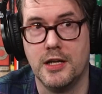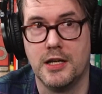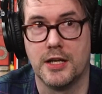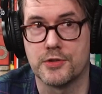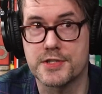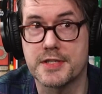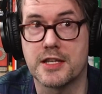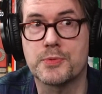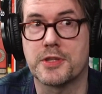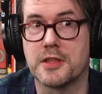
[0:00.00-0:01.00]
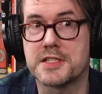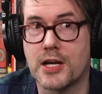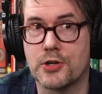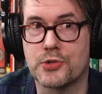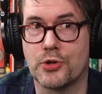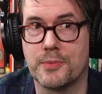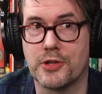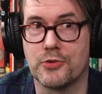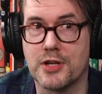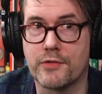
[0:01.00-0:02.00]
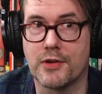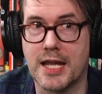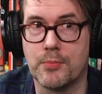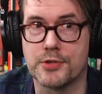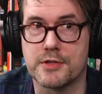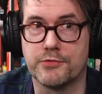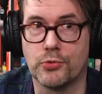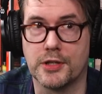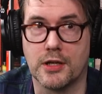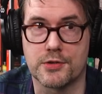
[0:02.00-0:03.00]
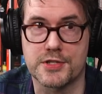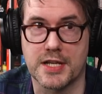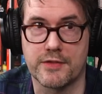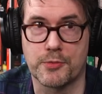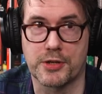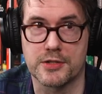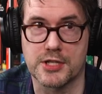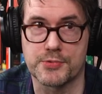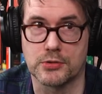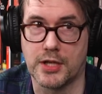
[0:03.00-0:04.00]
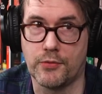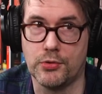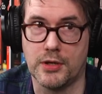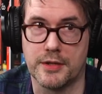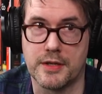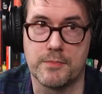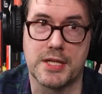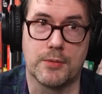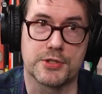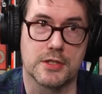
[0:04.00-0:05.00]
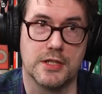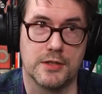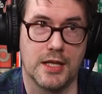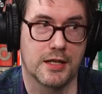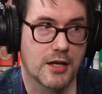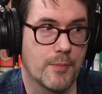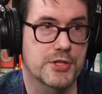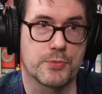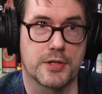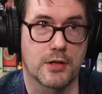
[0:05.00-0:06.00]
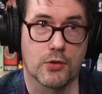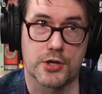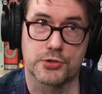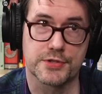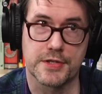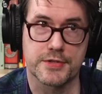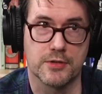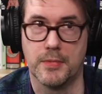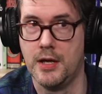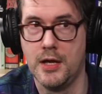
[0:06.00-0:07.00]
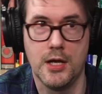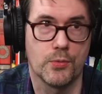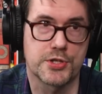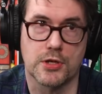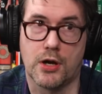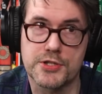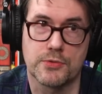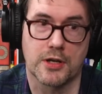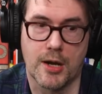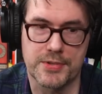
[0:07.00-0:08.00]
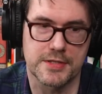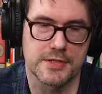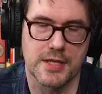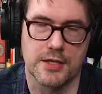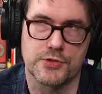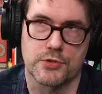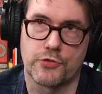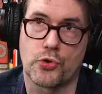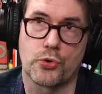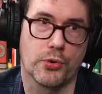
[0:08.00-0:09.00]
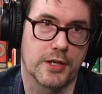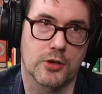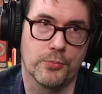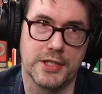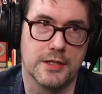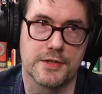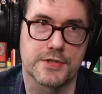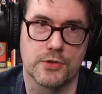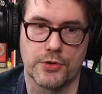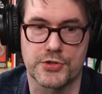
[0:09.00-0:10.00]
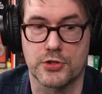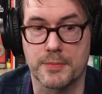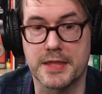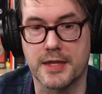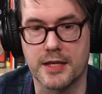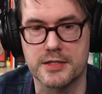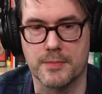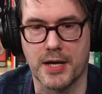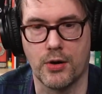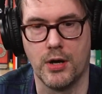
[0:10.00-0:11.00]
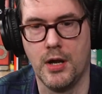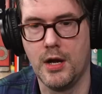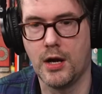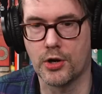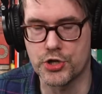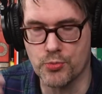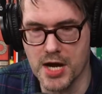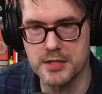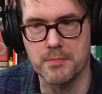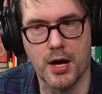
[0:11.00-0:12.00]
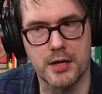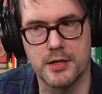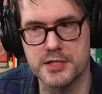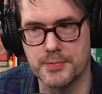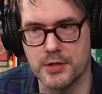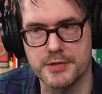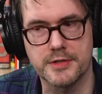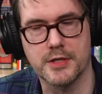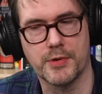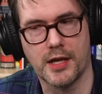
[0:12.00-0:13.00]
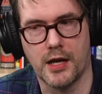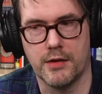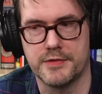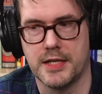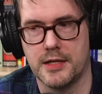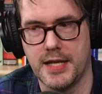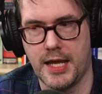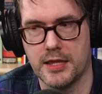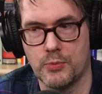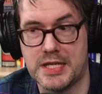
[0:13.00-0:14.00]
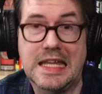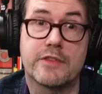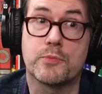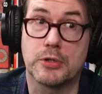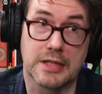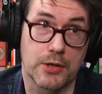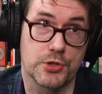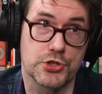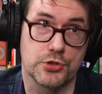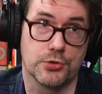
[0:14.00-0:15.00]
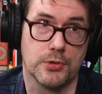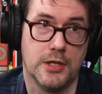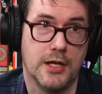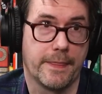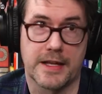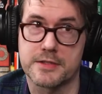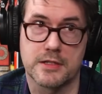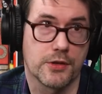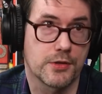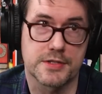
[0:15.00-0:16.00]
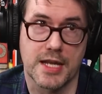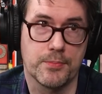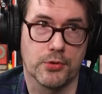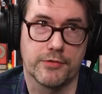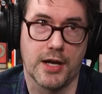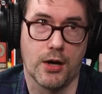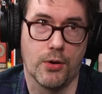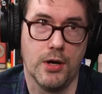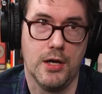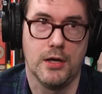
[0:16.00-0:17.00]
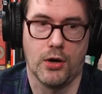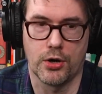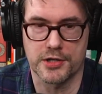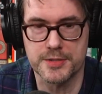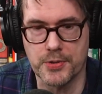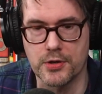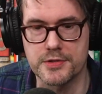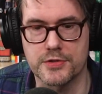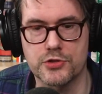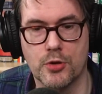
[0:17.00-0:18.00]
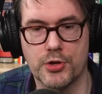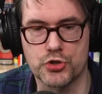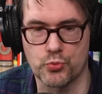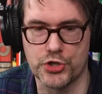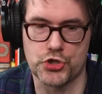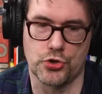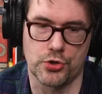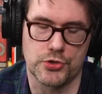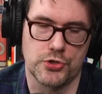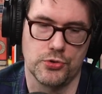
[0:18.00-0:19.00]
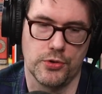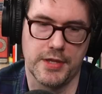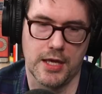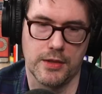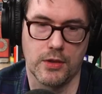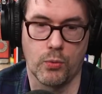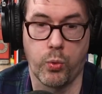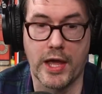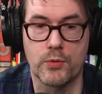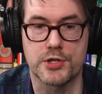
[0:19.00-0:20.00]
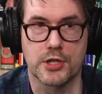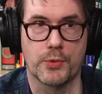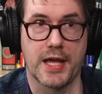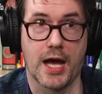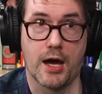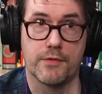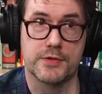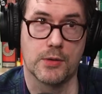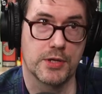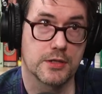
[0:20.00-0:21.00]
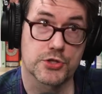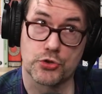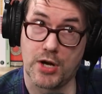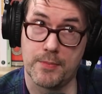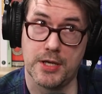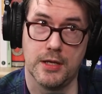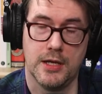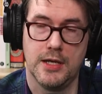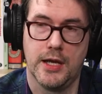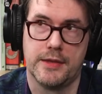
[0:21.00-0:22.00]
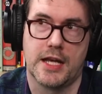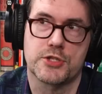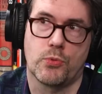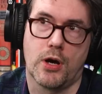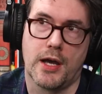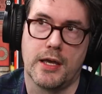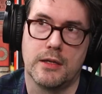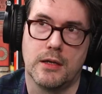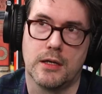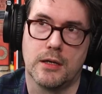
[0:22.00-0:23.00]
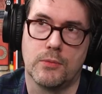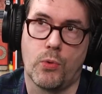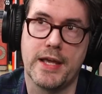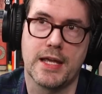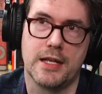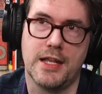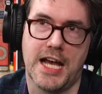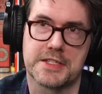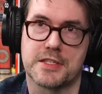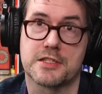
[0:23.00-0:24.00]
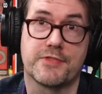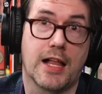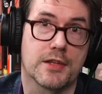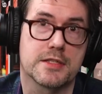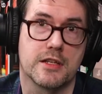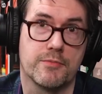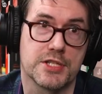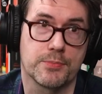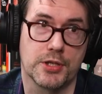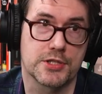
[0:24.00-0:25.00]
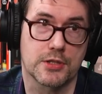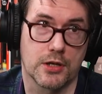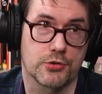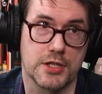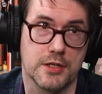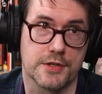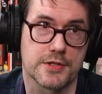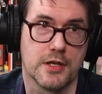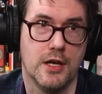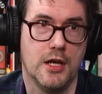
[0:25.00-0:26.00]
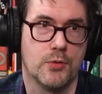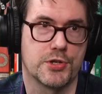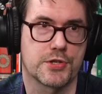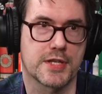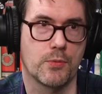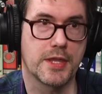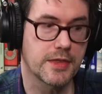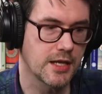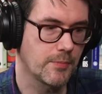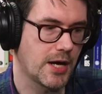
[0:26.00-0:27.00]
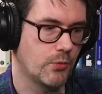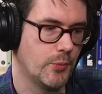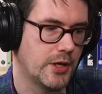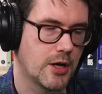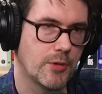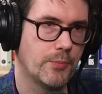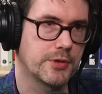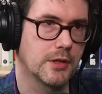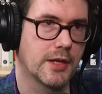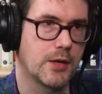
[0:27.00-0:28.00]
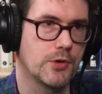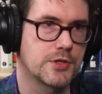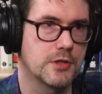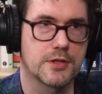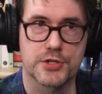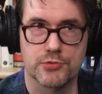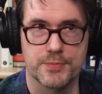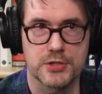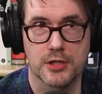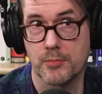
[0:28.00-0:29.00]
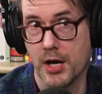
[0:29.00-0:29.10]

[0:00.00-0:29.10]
And there's things within the territory that you're never able to fully understand from a conceptual level and then be able to en encompass within a logical system, which also encompasses that sort of Gödel incompleteness. So there's going to be things about our direct embodied experiences that we have day to day that we can't even put language to. That's another example of how our experience is so much richer to than the language that we have that we can describe it. And that's why uh, Whitehead has this fallacy of misplaced concreteness, which is that we think about when we come up with the language and the description and the